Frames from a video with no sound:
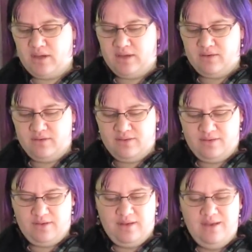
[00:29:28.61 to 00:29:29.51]
It
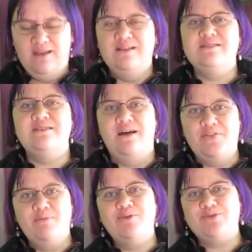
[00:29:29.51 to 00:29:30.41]
it's not
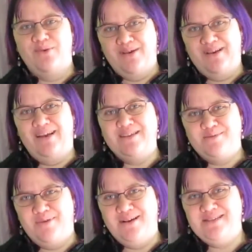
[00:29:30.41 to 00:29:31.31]
the most
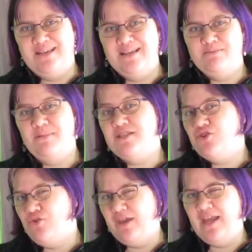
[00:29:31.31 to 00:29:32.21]
organized process, but it's
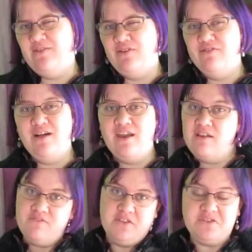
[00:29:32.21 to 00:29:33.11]
creative and fun and
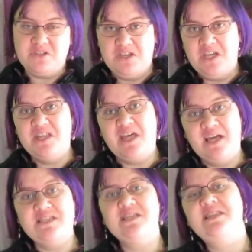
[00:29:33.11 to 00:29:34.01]
it feels good and
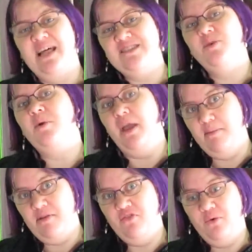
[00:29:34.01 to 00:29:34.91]
that's that's what we're
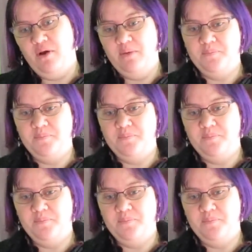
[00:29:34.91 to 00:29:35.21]
aiming for.